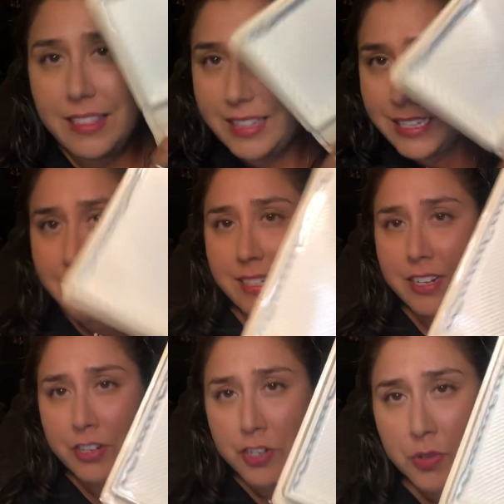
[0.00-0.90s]
these
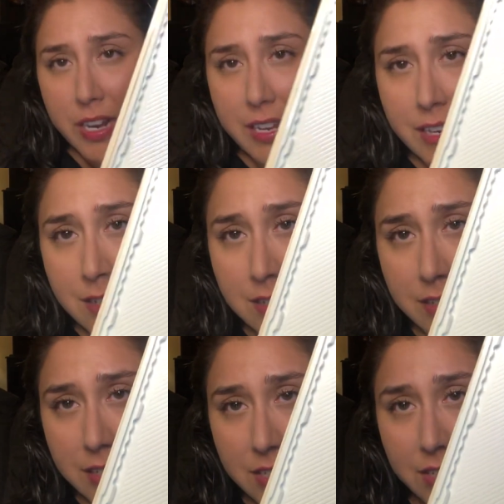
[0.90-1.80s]
stickers right here,
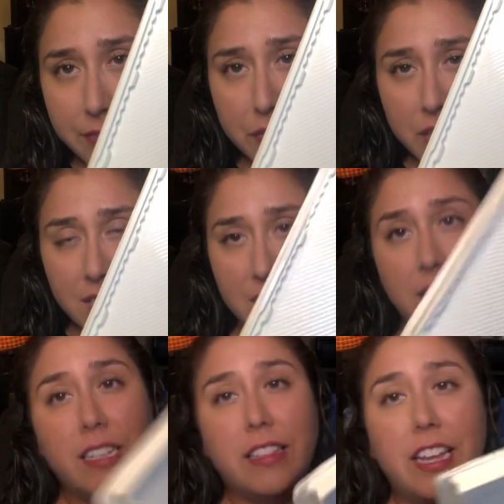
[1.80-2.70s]
if you could see
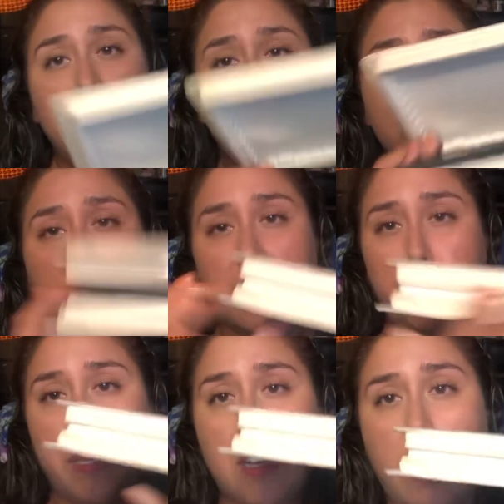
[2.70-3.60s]
it, these used to
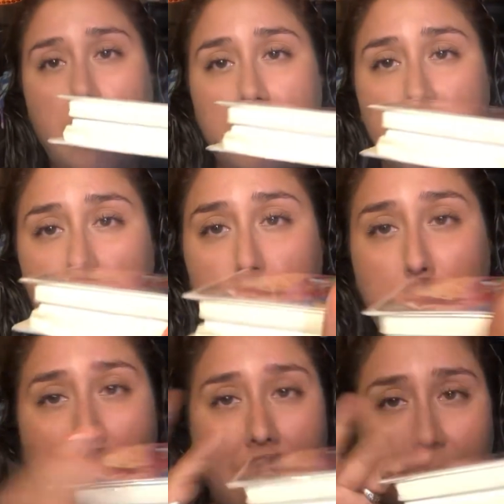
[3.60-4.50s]
be on the
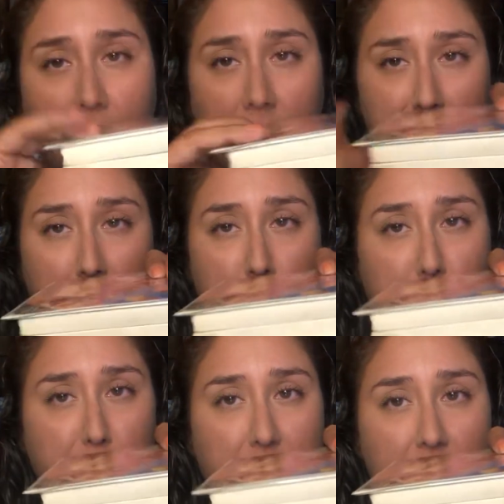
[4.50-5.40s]
spine of the
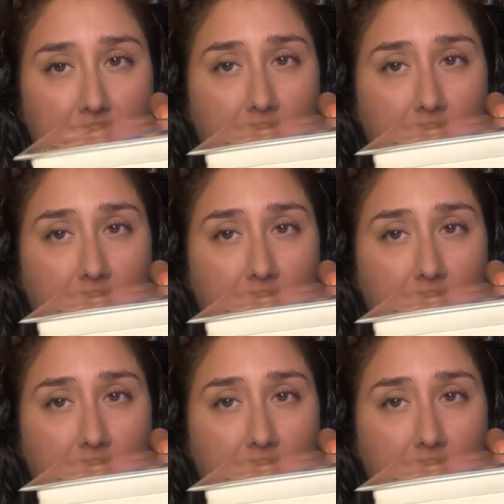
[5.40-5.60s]
movie to